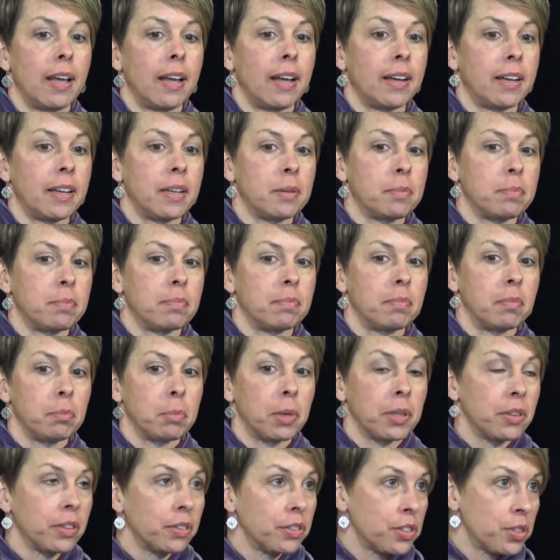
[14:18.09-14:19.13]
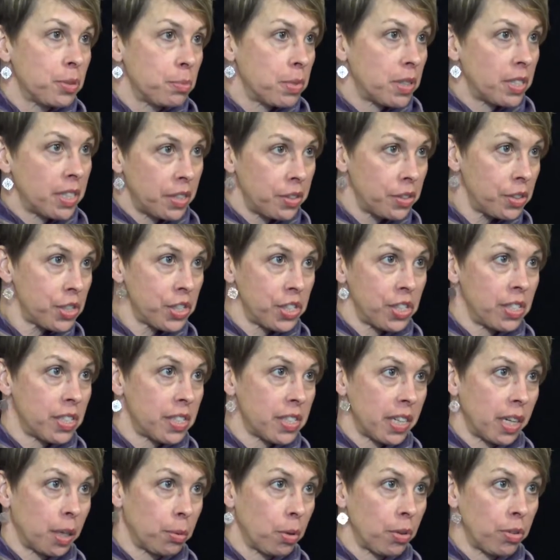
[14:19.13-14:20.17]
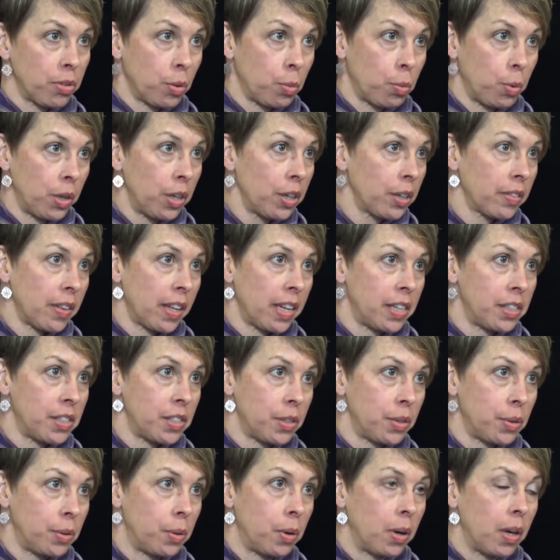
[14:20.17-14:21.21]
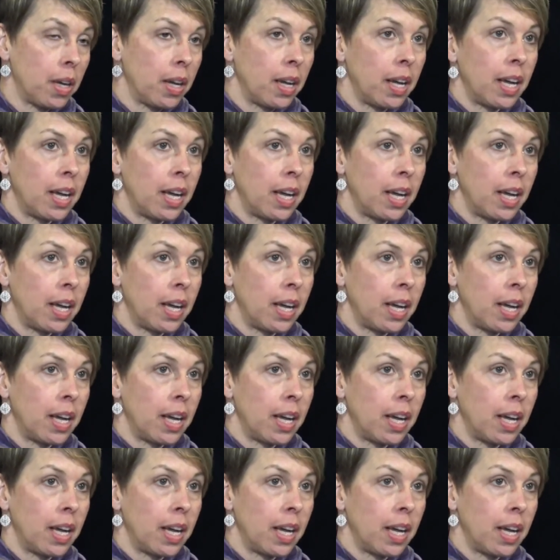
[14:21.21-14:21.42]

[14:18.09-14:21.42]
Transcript: um, but there's some synergies there with the work they do.